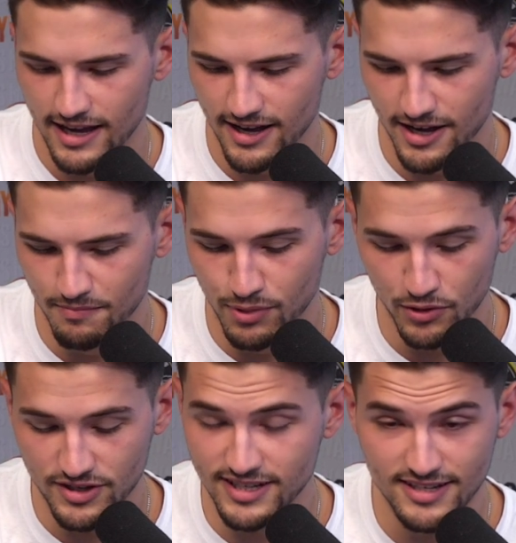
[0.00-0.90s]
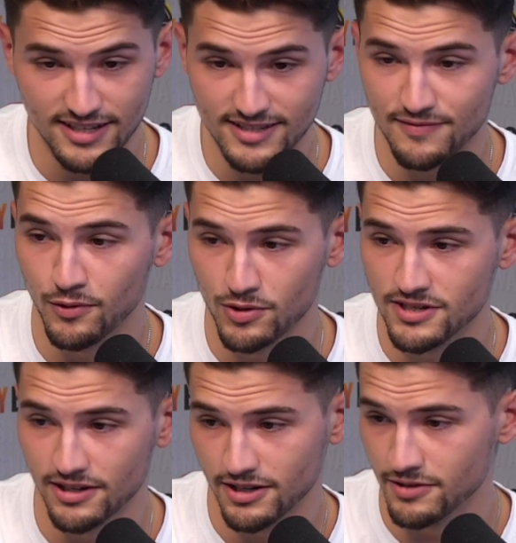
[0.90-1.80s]
both assistants for
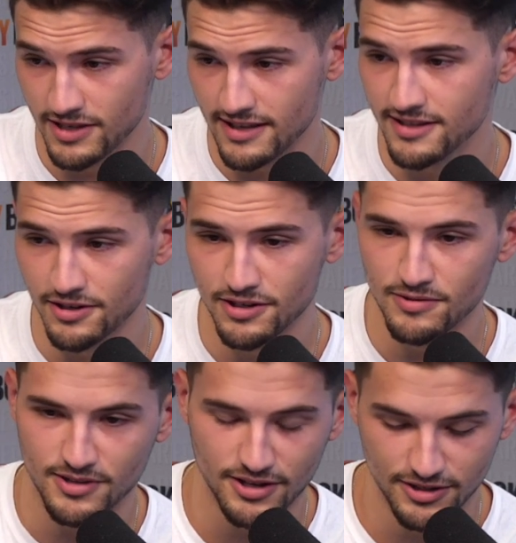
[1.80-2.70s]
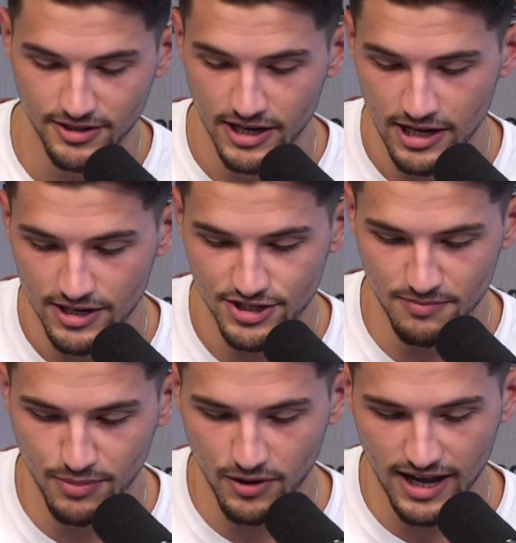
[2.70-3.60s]
Syracuse, at Syracuse, under
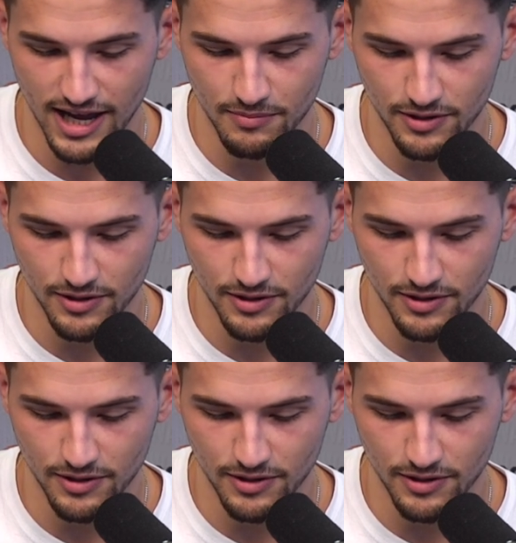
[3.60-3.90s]
Jim Boeheim.